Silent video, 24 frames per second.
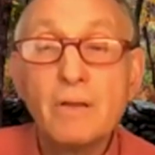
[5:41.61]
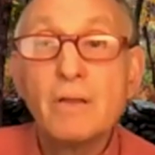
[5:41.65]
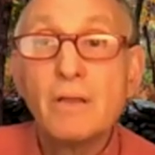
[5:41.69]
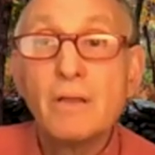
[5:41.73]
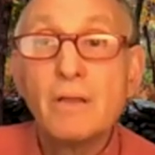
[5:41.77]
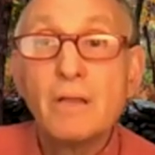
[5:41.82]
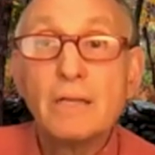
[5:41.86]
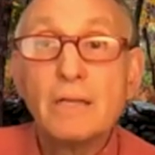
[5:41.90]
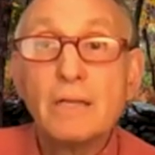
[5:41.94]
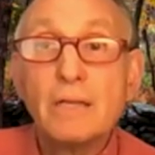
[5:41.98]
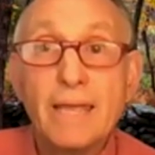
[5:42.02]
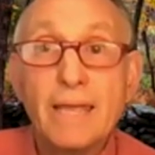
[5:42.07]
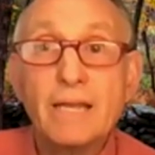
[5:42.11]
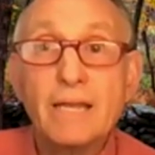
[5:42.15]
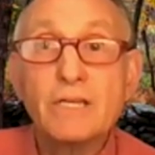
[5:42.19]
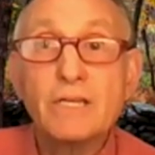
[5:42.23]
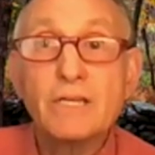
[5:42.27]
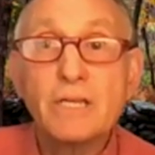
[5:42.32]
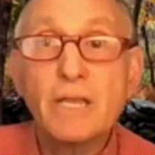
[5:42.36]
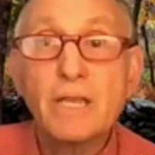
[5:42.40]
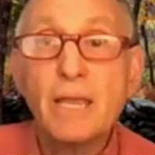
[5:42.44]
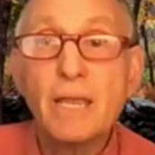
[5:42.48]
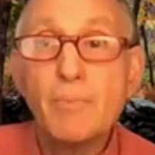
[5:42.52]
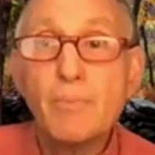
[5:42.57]

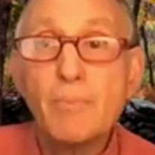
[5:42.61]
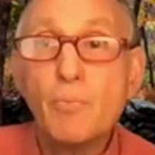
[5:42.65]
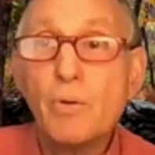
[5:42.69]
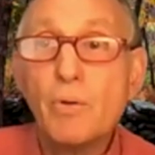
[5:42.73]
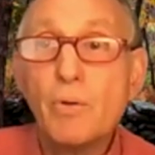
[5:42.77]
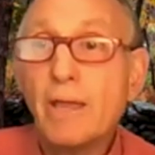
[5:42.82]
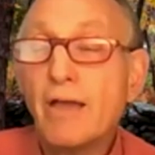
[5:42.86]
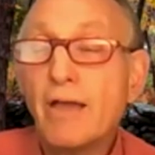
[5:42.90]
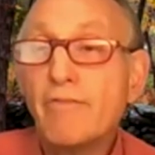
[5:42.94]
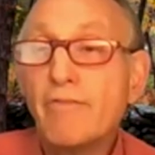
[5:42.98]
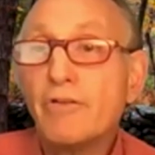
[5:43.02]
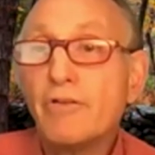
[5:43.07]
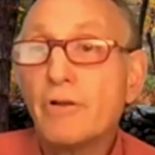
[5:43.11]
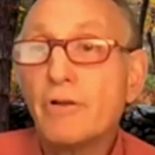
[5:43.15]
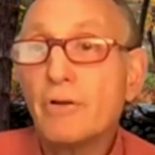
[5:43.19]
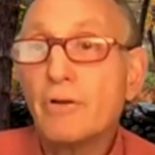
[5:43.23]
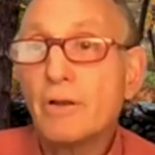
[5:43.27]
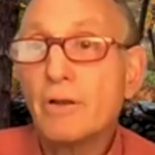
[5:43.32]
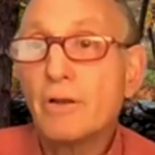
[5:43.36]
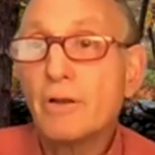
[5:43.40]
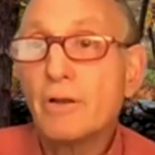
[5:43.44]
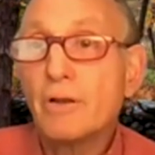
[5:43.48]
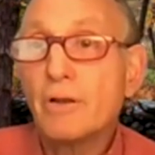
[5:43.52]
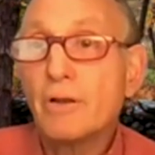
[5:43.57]
landscape we have here in
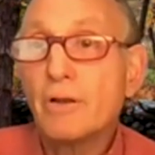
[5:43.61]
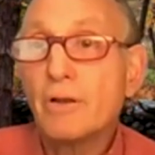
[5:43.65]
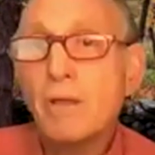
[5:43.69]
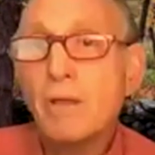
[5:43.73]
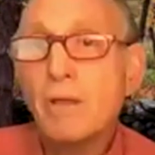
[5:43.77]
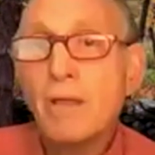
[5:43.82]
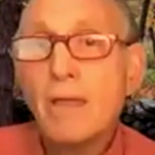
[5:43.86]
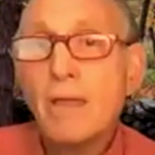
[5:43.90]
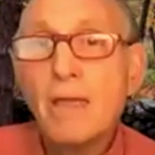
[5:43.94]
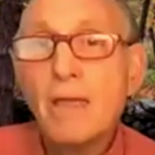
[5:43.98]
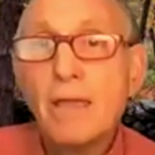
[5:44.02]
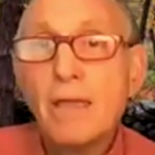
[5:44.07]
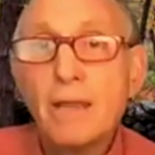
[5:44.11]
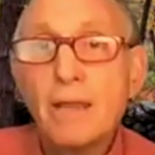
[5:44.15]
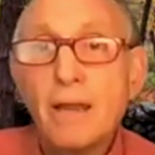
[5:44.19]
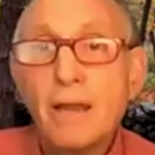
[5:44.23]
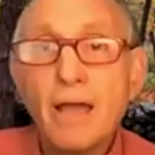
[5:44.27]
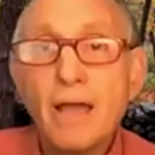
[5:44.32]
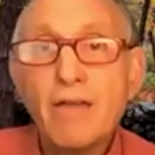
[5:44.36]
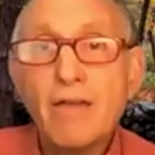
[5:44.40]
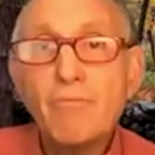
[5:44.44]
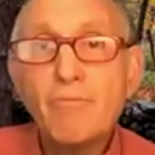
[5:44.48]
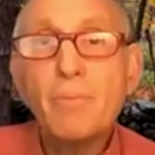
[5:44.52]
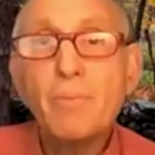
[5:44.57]
Lyme. And
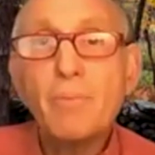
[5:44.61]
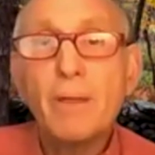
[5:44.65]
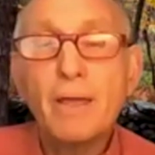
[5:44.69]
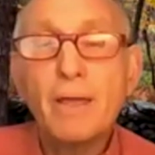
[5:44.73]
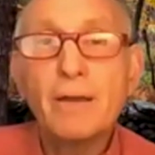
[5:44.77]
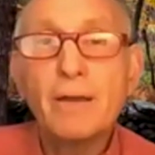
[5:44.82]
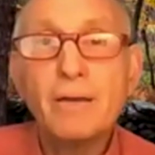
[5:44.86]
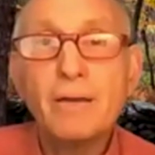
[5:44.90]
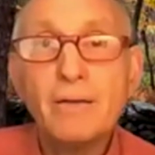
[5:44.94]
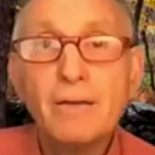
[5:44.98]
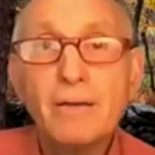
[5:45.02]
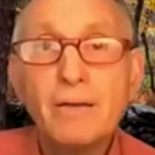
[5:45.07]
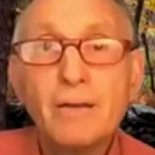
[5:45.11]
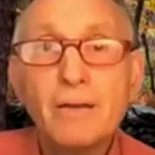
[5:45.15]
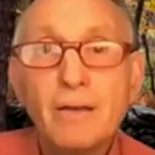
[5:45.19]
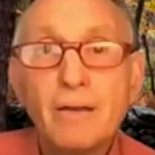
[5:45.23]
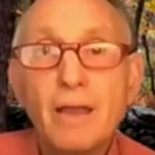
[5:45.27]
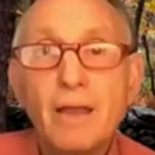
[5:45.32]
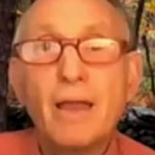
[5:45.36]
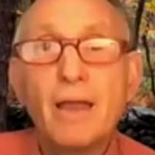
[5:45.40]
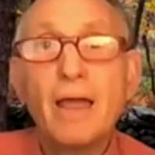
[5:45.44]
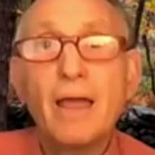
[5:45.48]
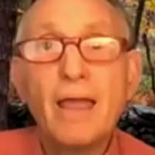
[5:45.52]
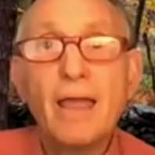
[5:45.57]
I've been,
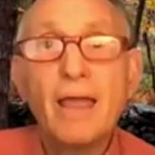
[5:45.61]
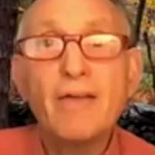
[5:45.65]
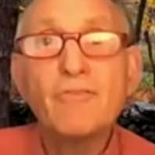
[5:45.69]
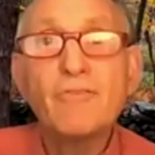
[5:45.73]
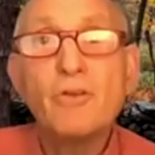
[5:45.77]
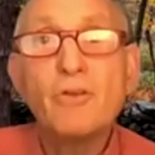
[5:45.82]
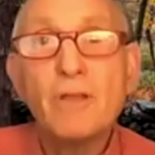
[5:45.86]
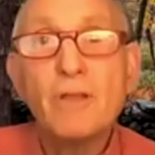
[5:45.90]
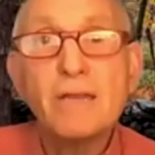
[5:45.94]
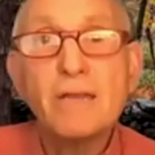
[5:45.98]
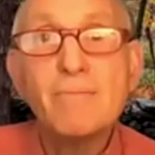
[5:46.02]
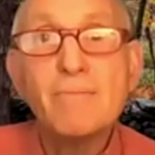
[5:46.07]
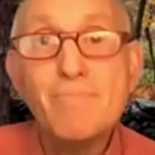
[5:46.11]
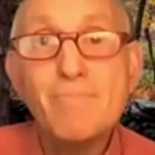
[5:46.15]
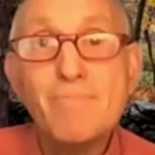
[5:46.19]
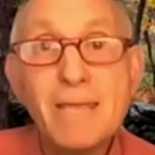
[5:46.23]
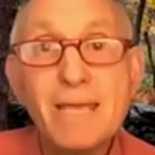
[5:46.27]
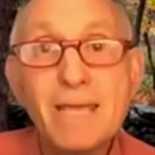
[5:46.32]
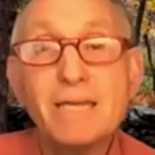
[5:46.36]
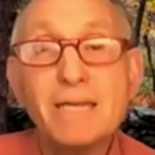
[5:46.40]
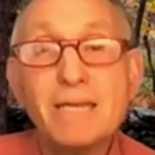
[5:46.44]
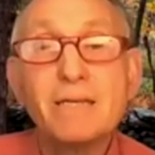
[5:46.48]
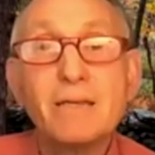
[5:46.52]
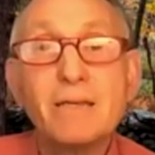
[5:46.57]
I have to
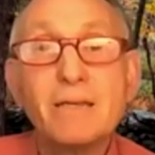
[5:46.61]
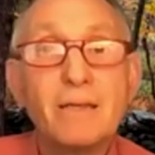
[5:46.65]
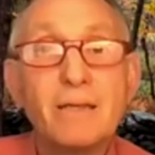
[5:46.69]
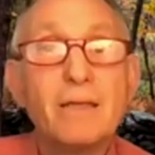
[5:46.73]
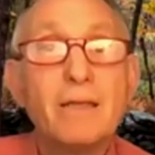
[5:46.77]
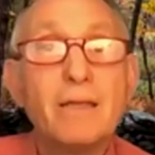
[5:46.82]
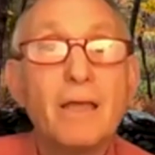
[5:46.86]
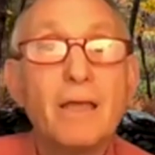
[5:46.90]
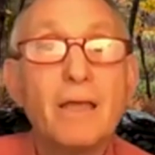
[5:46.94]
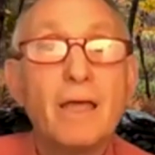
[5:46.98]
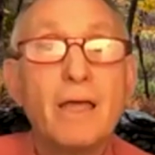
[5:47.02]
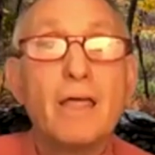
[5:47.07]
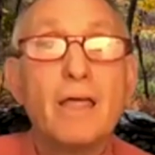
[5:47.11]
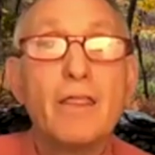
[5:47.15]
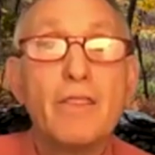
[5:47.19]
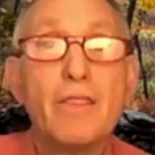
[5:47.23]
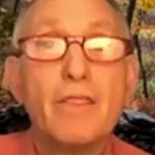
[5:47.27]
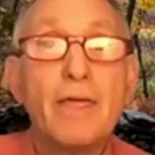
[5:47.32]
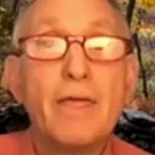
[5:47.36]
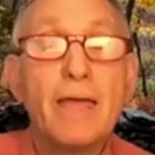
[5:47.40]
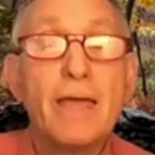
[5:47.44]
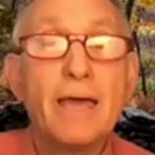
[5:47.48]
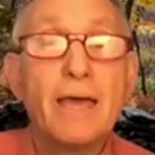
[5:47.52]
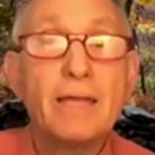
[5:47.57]
admit
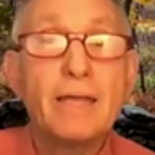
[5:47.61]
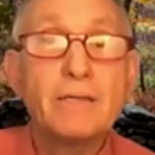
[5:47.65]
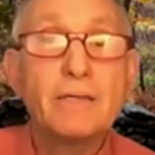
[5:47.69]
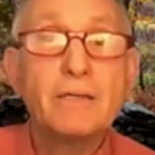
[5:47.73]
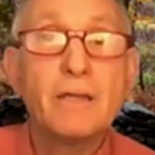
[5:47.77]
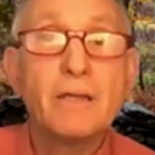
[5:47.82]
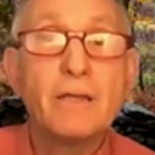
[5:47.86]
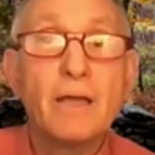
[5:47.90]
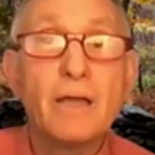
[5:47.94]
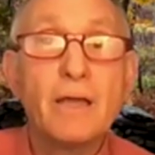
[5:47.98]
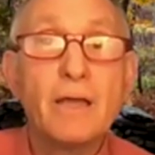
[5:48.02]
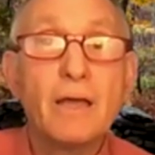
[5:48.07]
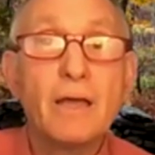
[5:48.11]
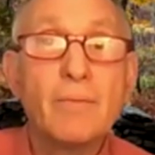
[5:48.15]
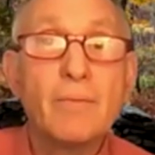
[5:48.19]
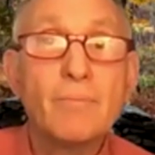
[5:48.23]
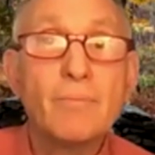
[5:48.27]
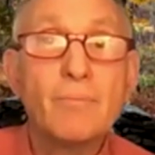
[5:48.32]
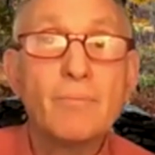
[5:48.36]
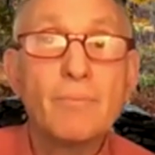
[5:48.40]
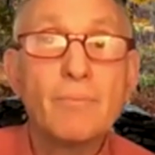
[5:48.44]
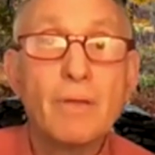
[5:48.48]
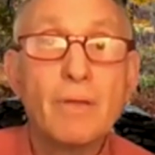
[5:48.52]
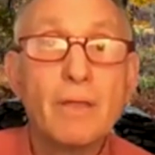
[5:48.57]
that
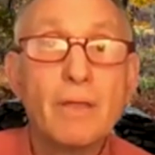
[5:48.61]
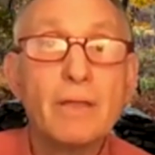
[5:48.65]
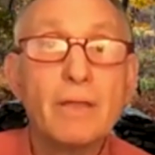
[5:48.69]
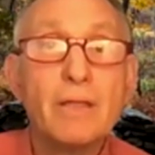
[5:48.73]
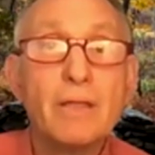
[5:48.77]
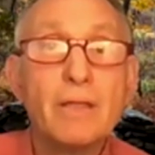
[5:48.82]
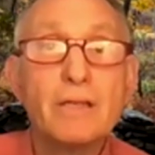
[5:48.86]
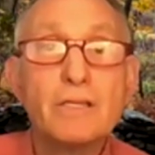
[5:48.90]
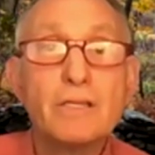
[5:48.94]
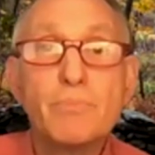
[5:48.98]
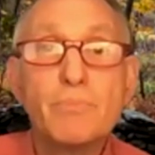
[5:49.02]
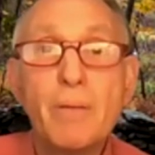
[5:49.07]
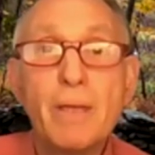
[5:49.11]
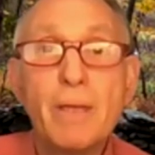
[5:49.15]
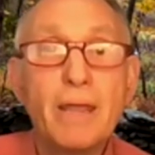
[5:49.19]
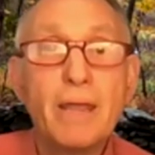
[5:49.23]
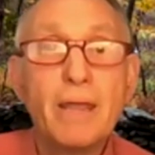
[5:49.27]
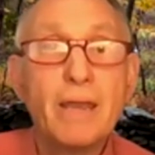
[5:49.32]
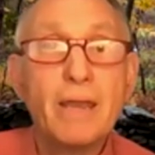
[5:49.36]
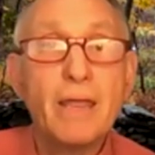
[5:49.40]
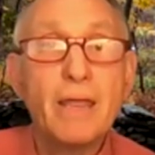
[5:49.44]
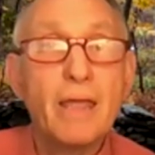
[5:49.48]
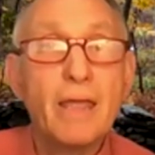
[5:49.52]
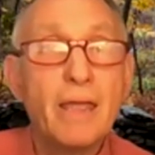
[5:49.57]
um, it's been
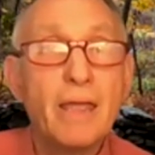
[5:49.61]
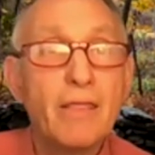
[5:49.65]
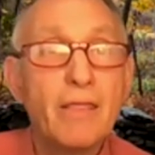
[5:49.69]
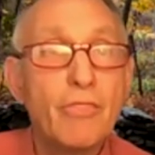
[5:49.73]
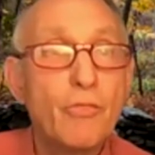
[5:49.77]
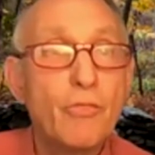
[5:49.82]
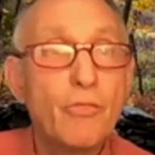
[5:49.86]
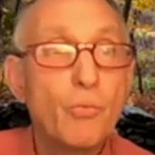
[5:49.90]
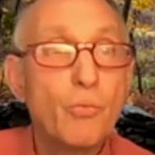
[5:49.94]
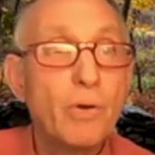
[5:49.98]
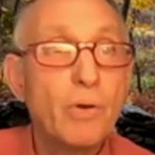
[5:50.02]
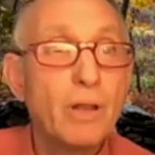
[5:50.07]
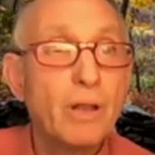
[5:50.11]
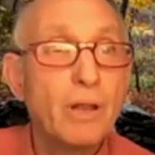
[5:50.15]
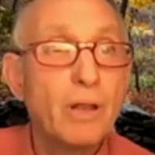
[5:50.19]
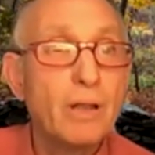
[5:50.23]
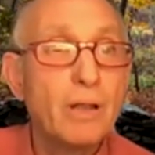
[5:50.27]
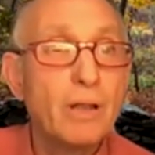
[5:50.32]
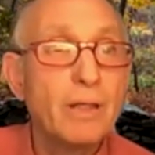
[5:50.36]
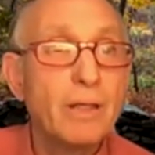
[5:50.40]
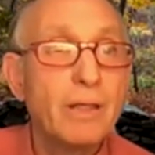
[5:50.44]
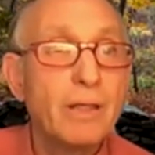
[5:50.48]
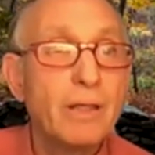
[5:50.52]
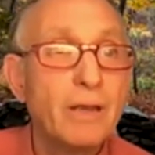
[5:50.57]
a thrill
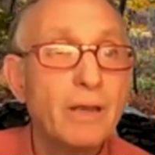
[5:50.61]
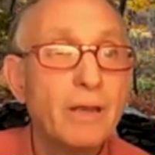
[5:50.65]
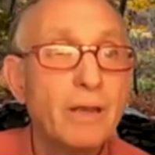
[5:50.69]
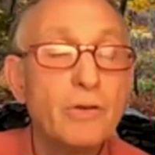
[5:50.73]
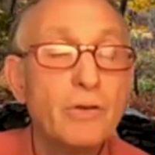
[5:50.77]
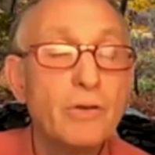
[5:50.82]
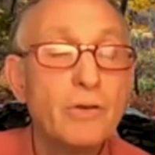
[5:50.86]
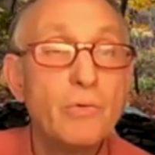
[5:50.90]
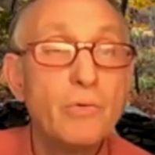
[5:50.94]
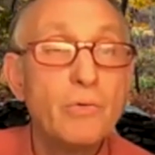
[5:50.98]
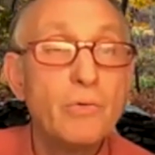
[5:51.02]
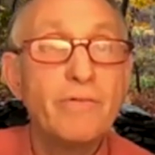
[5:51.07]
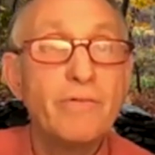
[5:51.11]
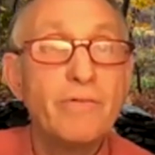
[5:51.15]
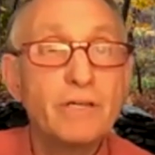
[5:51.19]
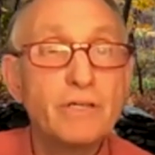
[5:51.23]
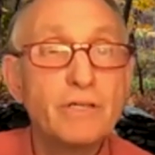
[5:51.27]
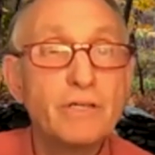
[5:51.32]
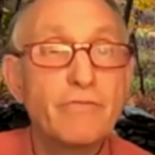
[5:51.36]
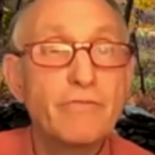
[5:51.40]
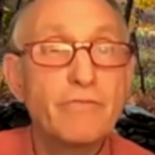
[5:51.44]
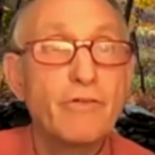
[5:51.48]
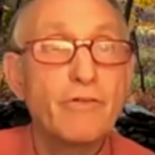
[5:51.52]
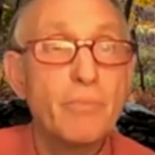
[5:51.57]
and a new adventure
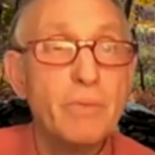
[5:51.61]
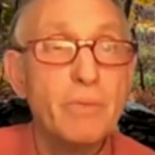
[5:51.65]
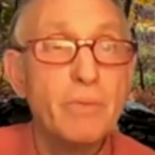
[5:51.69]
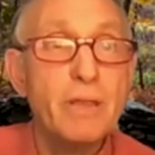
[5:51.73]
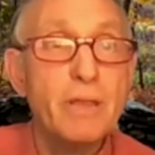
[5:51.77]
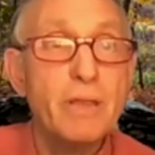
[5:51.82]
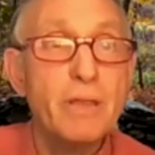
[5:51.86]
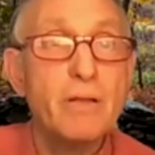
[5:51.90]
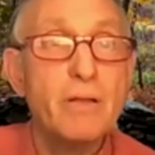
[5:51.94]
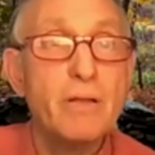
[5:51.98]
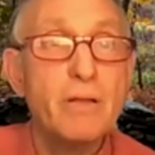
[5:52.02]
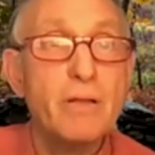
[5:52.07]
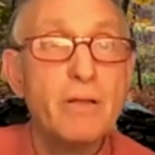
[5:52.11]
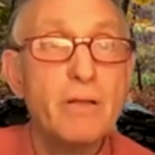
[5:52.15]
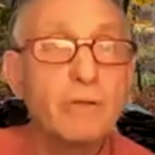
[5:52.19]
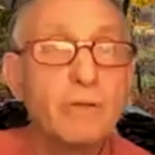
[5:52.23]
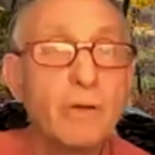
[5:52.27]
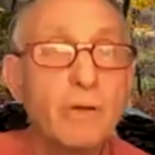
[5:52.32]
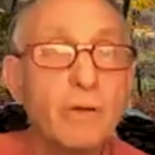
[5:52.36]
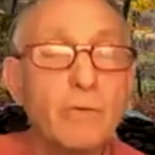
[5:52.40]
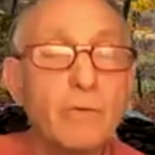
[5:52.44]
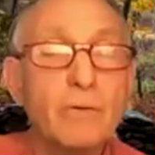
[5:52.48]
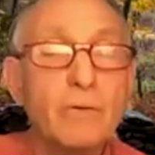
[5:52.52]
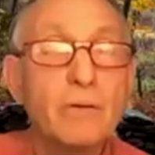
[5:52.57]
for me
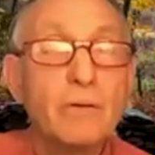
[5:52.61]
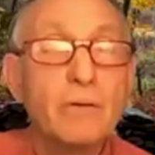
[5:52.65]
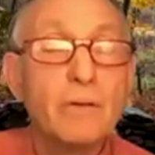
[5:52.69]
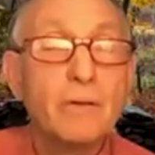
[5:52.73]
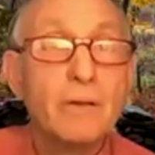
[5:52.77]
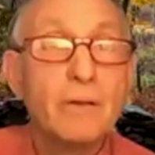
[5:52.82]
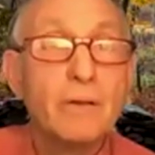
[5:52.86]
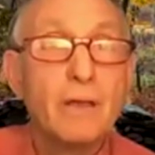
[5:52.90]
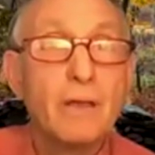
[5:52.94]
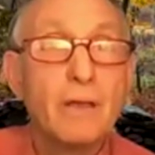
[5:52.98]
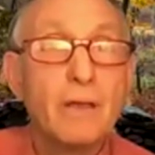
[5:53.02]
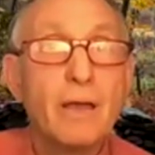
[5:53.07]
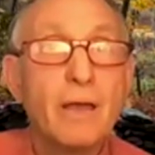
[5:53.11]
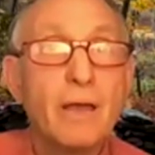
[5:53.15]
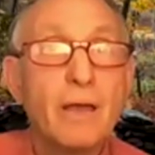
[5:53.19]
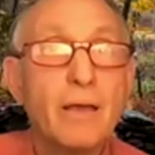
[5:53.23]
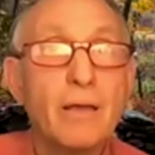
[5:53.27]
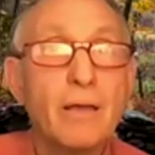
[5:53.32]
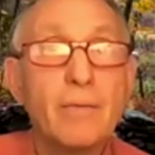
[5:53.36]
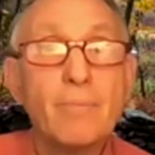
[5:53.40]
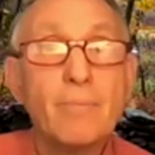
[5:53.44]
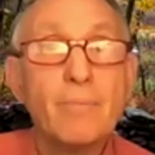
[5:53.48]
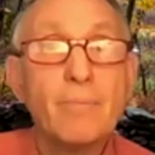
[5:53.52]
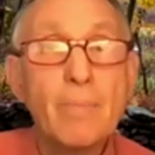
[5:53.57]
also.
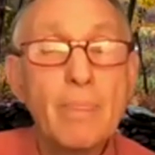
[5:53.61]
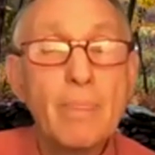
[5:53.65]
Um,